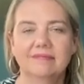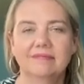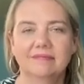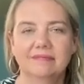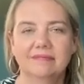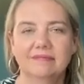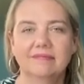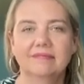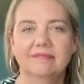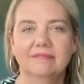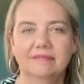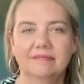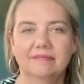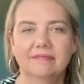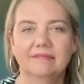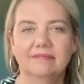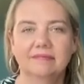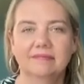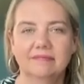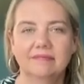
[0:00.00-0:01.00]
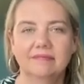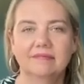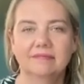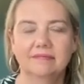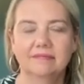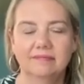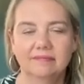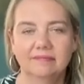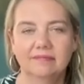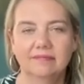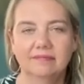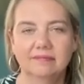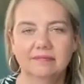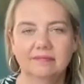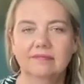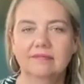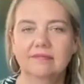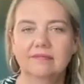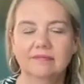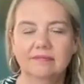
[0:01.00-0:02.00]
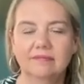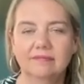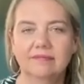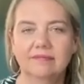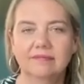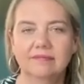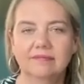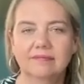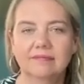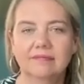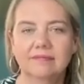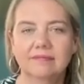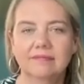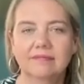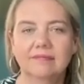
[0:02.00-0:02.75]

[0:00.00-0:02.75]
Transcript: (silent)